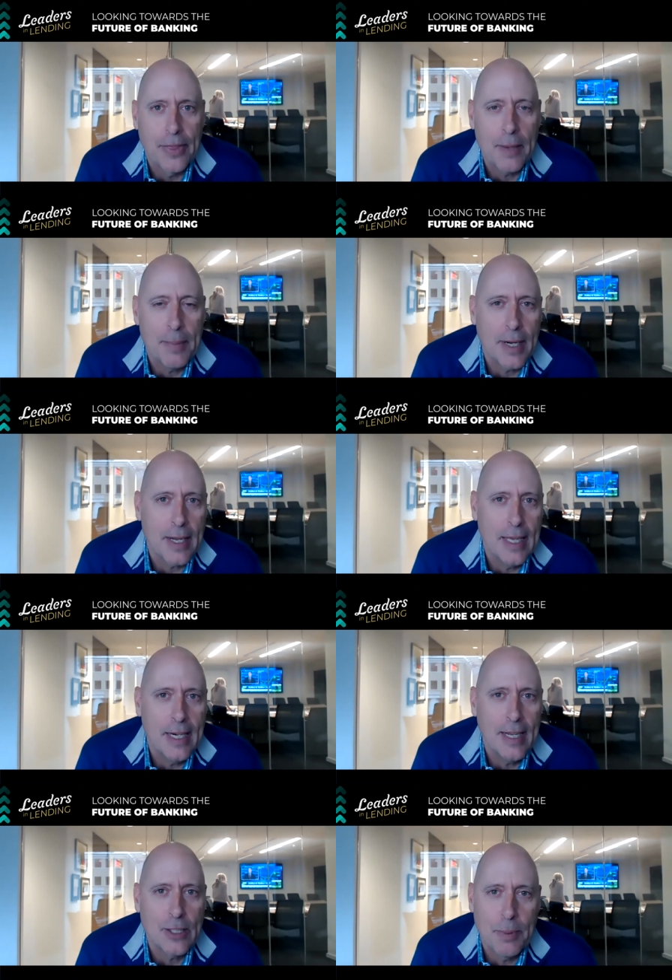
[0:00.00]
think about
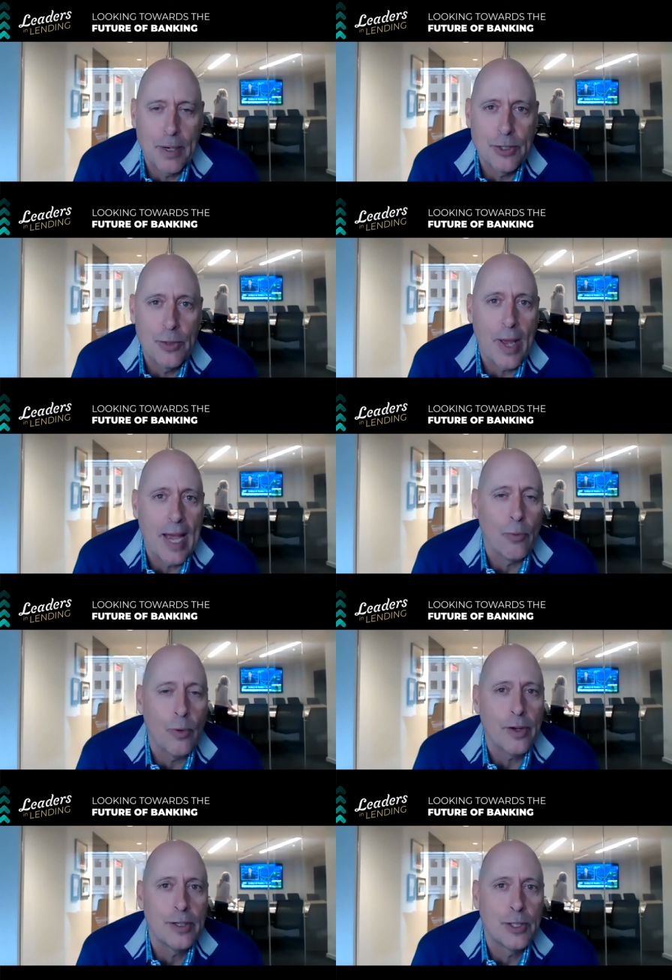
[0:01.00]
any experience you have
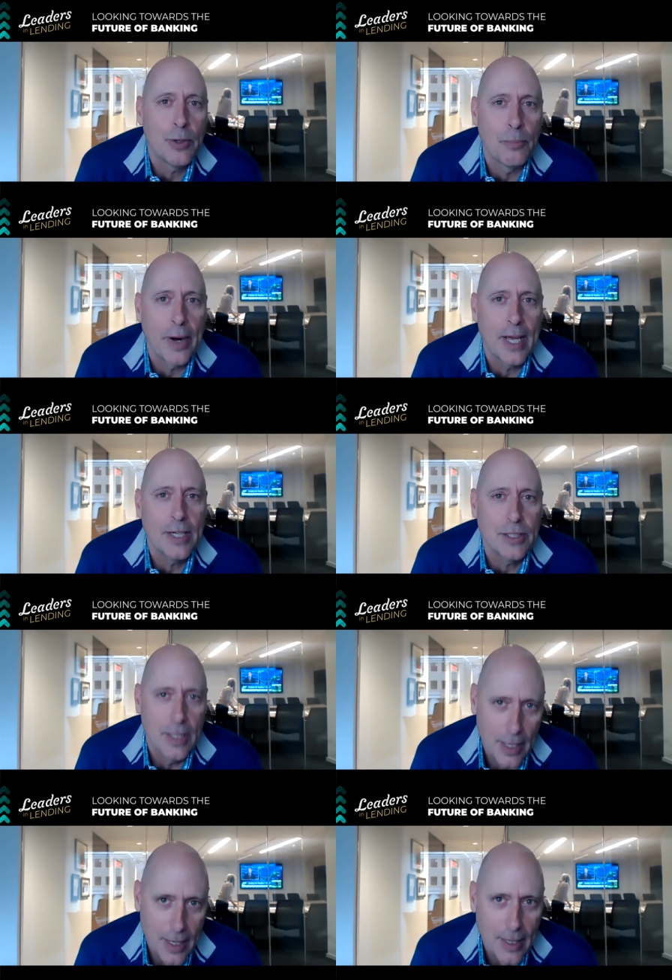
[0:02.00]
walking to a branch.
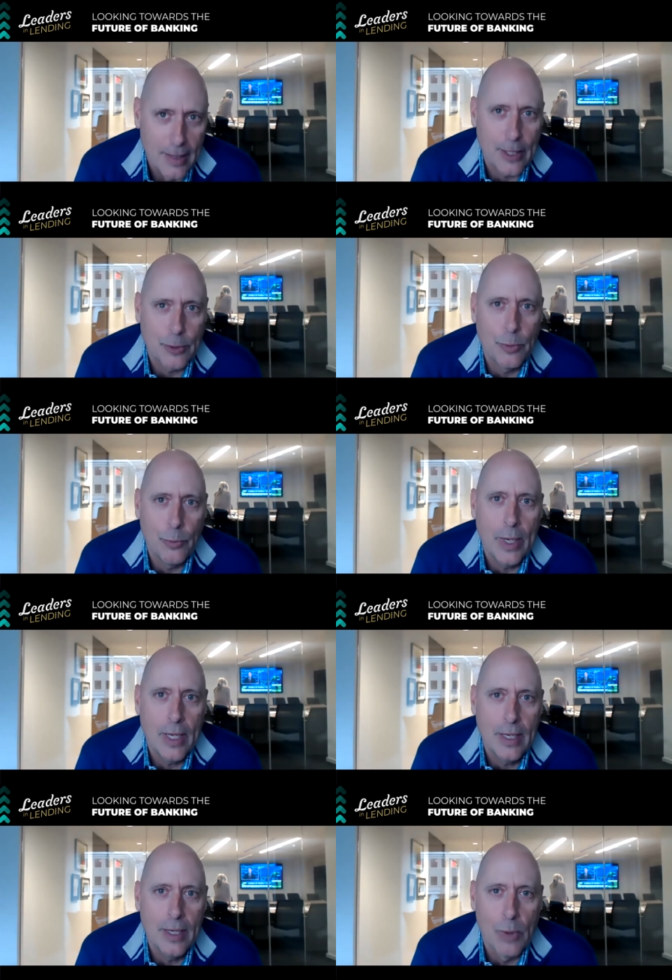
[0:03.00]
That's what
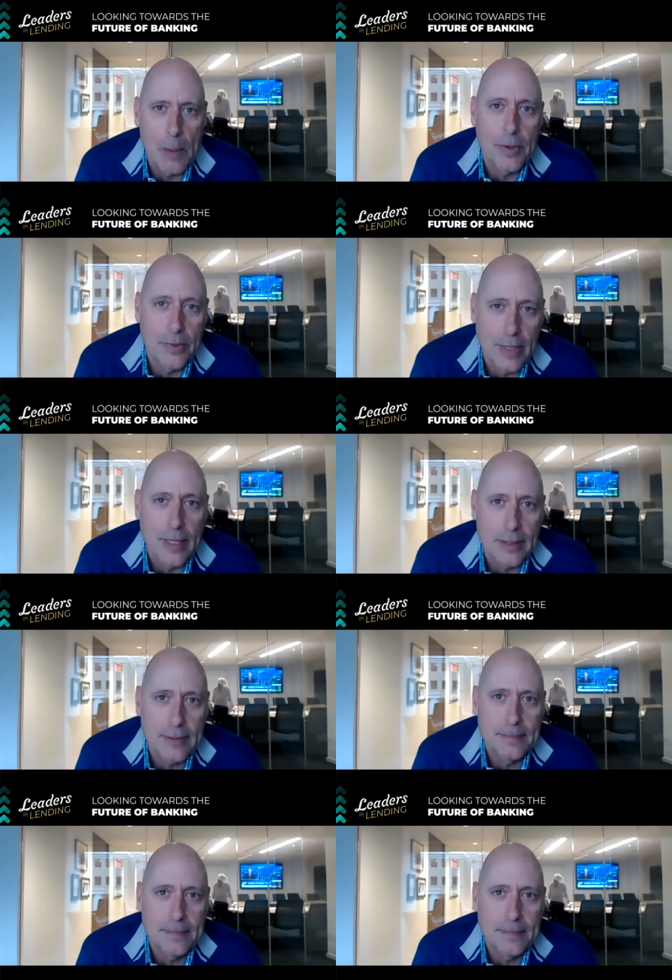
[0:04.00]
we represent.